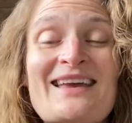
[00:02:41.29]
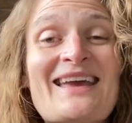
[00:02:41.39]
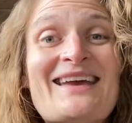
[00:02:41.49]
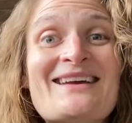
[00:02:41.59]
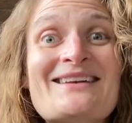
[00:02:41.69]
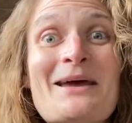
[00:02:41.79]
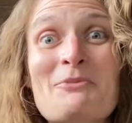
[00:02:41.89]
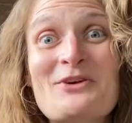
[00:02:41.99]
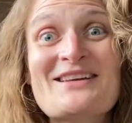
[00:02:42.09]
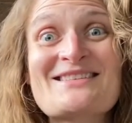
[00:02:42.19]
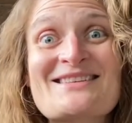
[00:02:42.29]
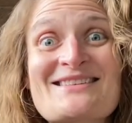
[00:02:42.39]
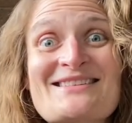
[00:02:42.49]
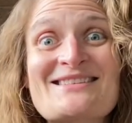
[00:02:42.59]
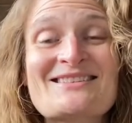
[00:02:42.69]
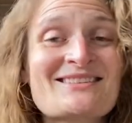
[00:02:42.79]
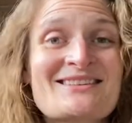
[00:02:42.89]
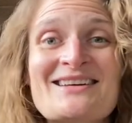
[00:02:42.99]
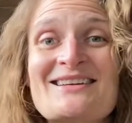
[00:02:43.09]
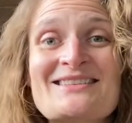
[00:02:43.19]
and I'm a racist.
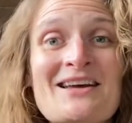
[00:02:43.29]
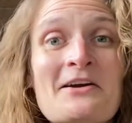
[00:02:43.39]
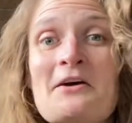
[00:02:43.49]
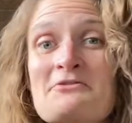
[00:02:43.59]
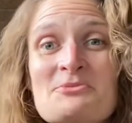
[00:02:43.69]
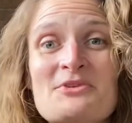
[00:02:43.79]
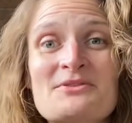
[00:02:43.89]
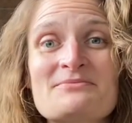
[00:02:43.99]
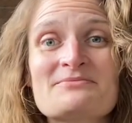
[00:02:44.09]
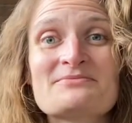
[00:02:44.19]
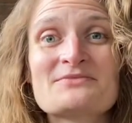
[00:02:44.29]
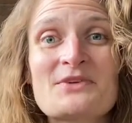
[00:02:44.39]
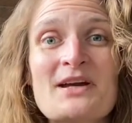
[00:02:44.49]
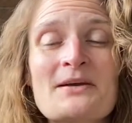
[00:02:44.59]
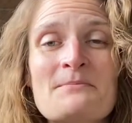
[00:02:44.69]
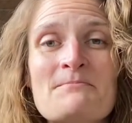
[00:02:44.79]
Not comfortable, right?